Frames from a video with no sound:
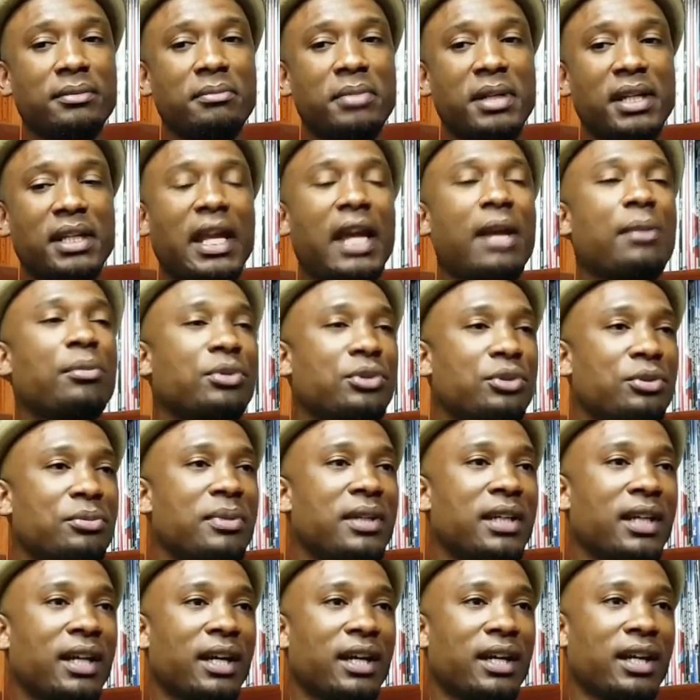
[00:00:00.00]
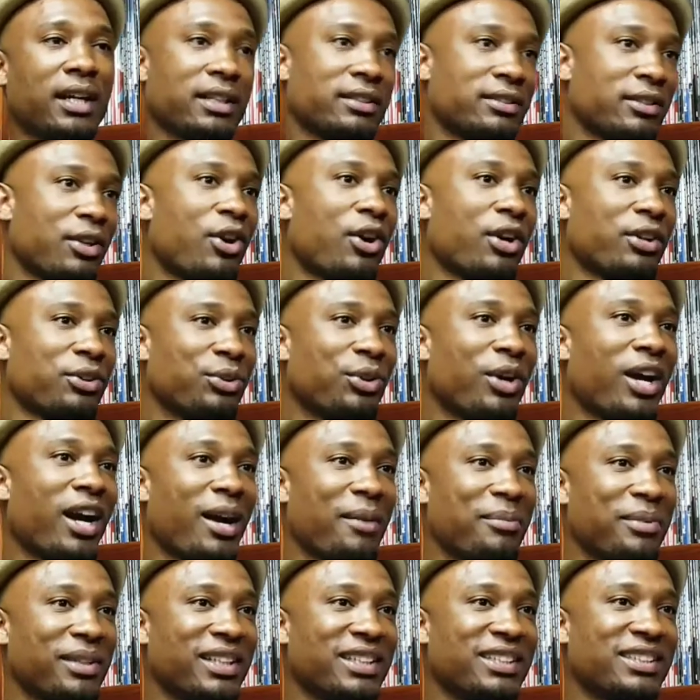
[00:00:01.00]
being able to be, I guess, a
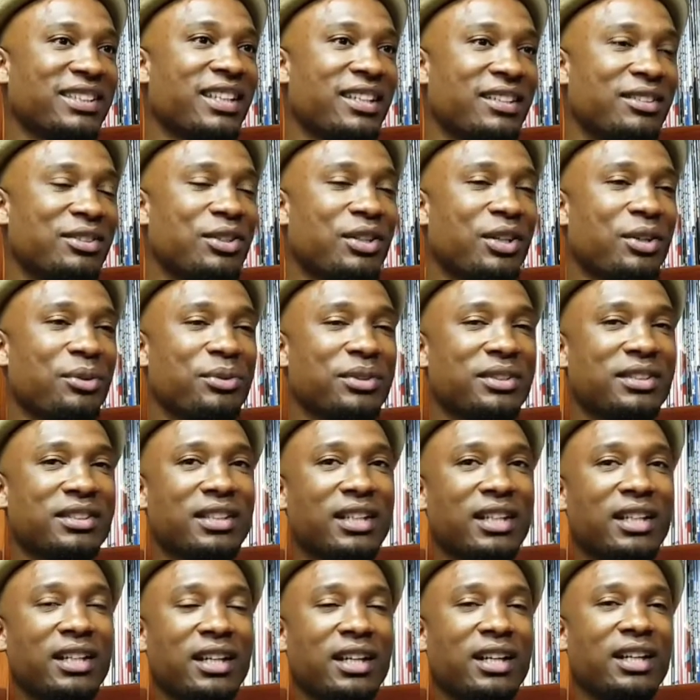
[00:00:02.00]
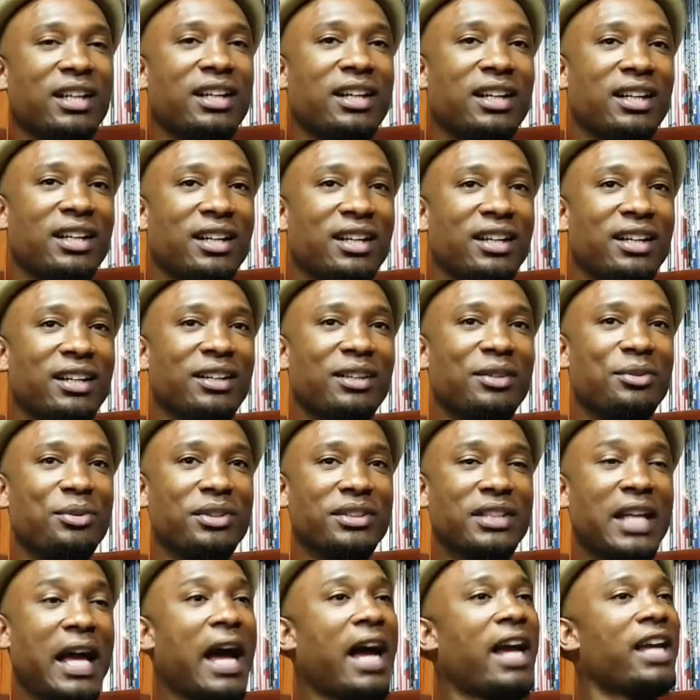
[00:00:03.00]
heartthrob in a sense, you know,
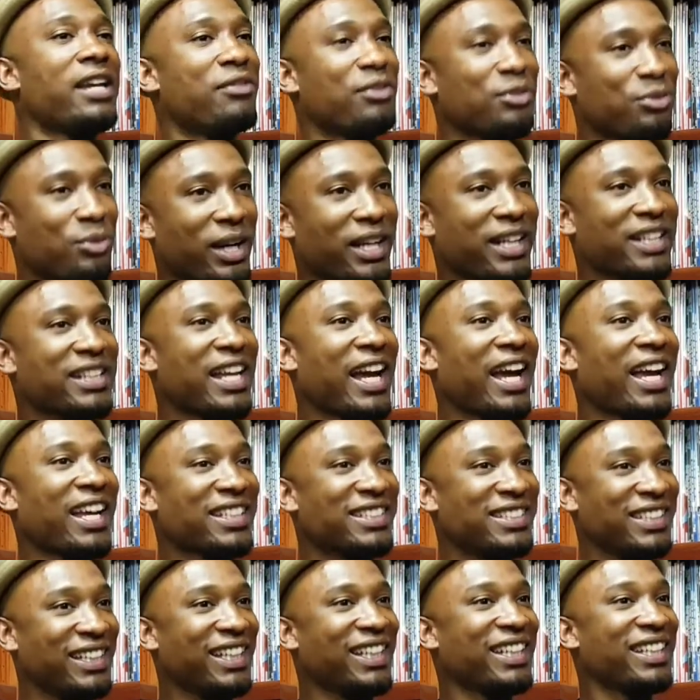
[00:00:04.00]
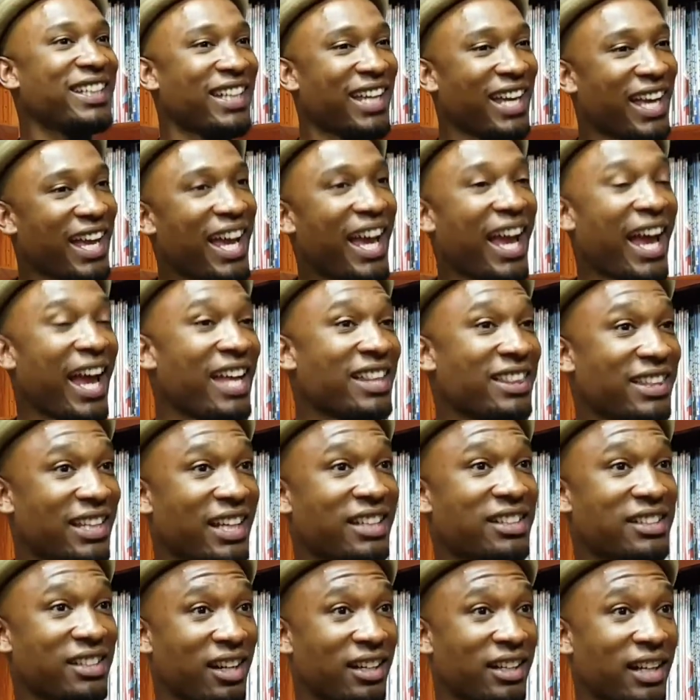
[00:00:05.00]
was I even recognized it at
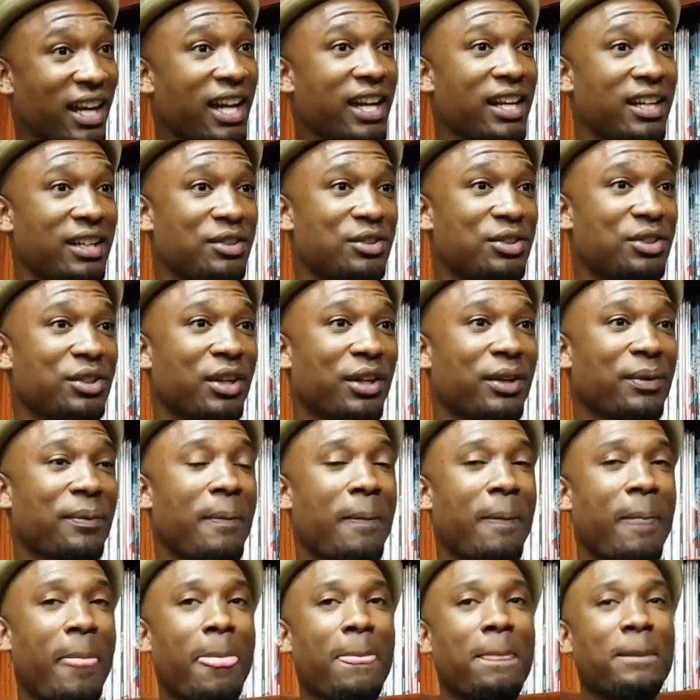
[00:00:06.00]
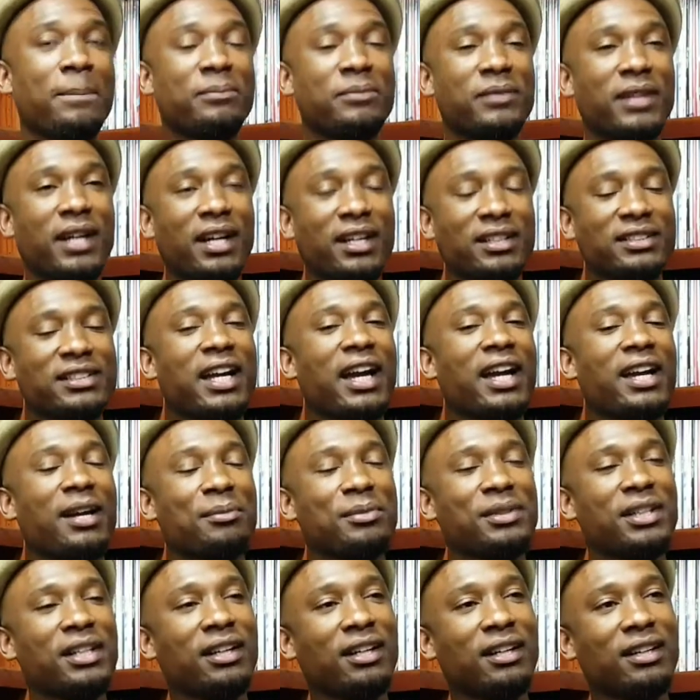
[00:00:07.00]
that young age, you know, because I
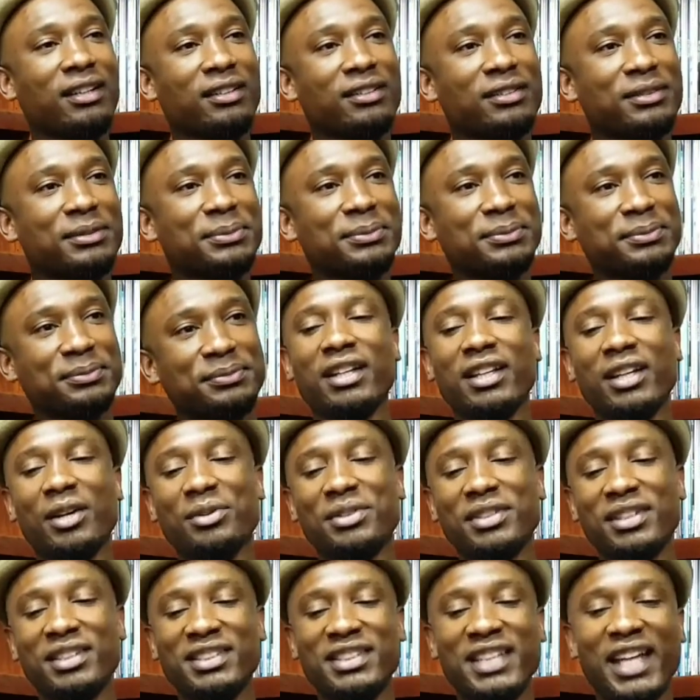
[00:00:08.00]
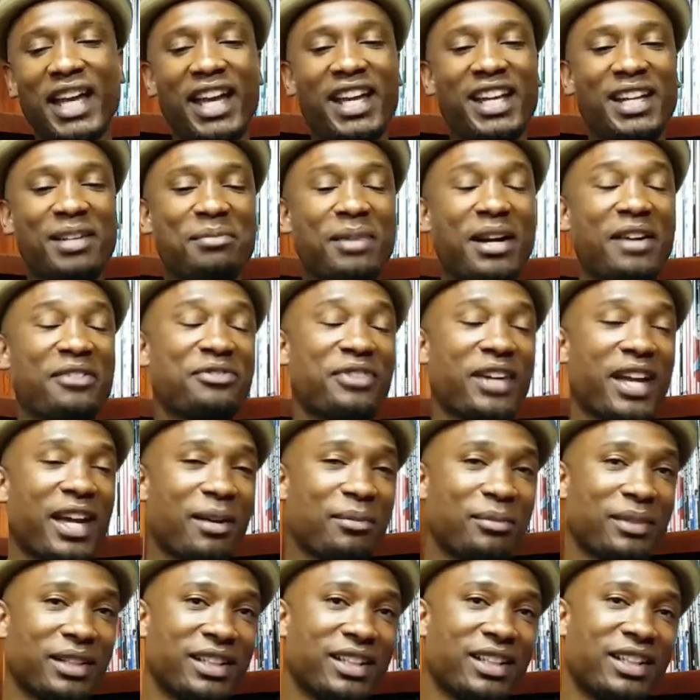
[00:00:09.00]
am young. It was just saying in my
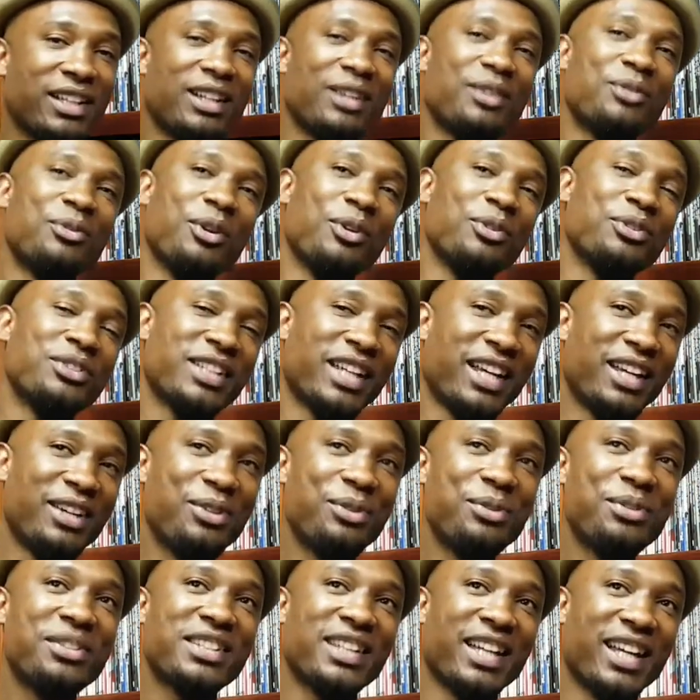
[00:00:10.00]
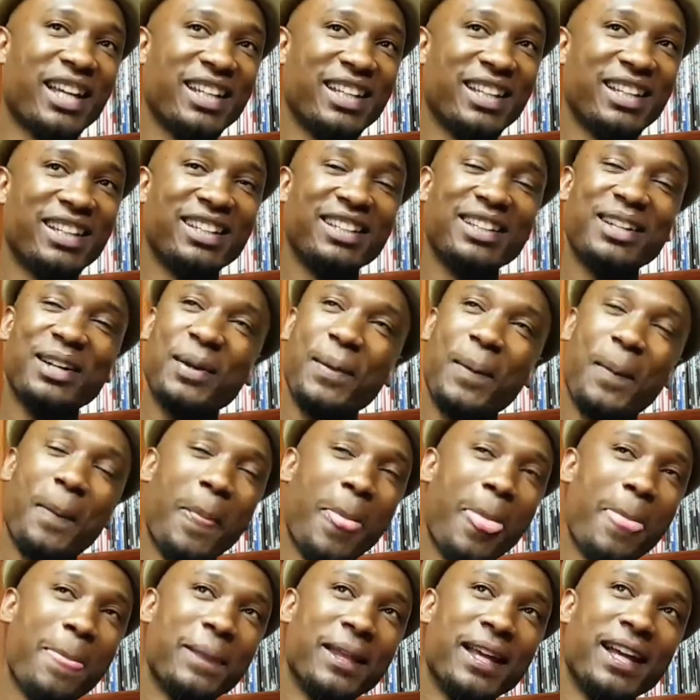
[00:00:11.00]
family, I won't say who said it,
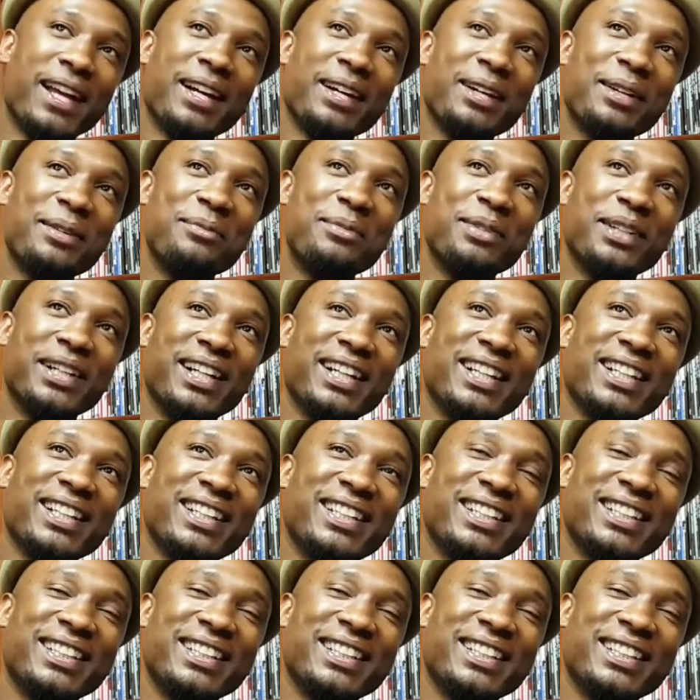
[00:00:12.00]
but